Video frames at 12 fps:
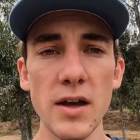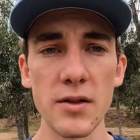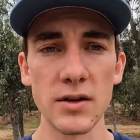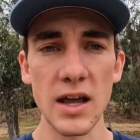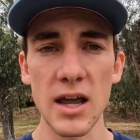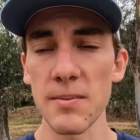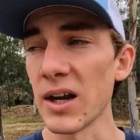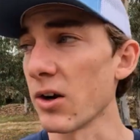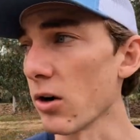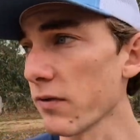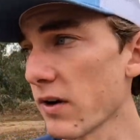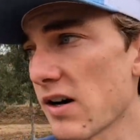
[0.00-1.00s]
the other day, my
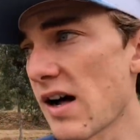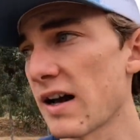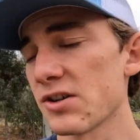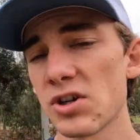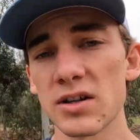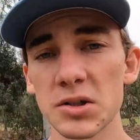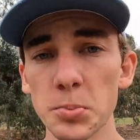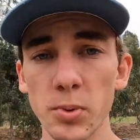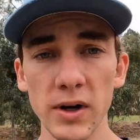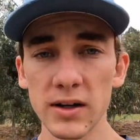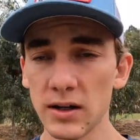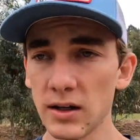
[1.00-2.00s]
girlfriend and I, she has a
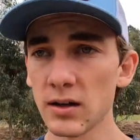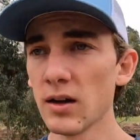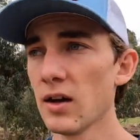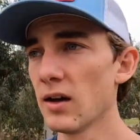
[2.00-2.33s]
Brittany,